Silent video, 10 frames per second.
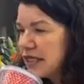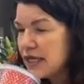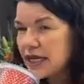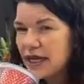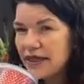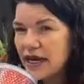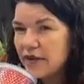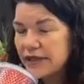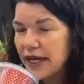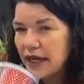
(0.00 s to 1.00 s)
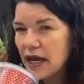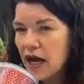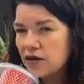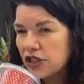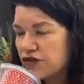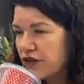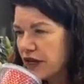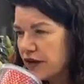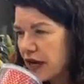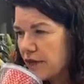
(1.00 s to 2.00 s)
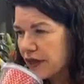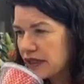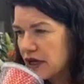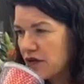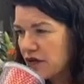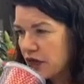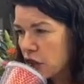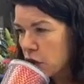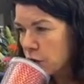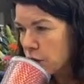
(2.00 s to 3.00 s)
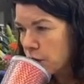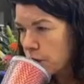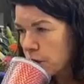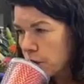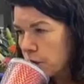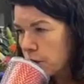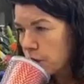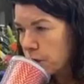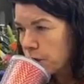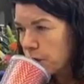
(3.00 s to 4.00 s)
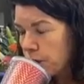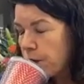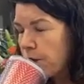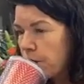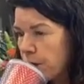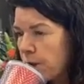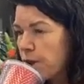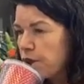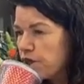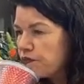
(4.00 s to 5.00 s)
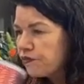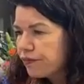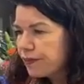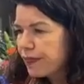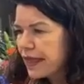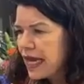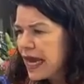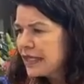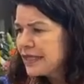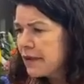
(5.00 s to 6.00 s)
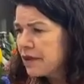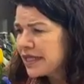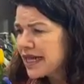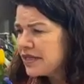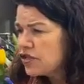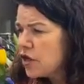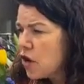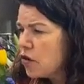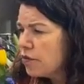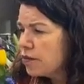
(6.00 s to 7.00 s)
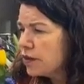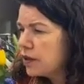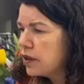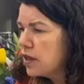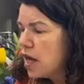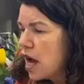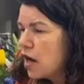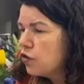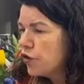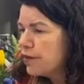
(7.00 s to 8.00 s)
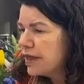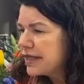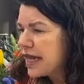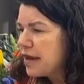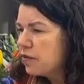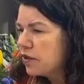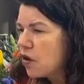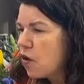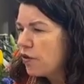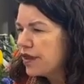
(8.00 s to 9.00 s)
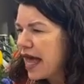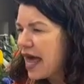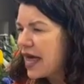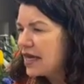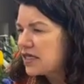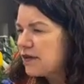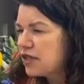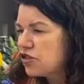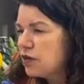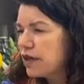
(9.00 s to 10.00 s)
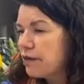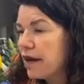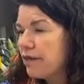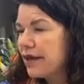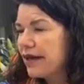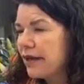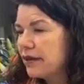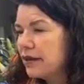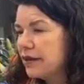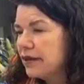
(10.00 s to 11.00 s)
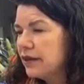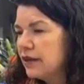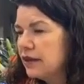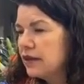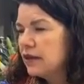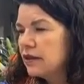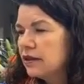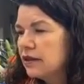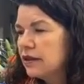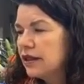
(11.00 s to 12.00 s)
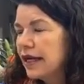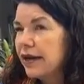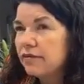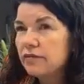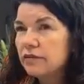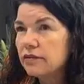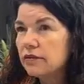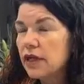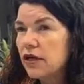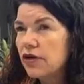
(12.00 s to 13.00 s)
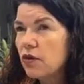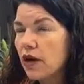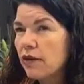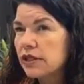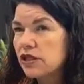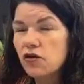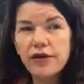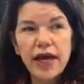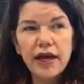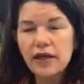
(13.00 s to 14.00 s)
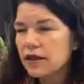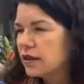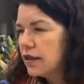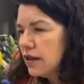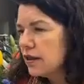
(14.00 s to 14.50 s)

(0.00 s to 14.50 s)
I did, and then I was like, I'll just figure it out myself. Was that Roseville? Isn't that where she went? Mm -hmm. Yeah. Deborah says, nope, a grooming table to hold the head, especially with a puppy. It helps. Yeah. I don't know where I would store that.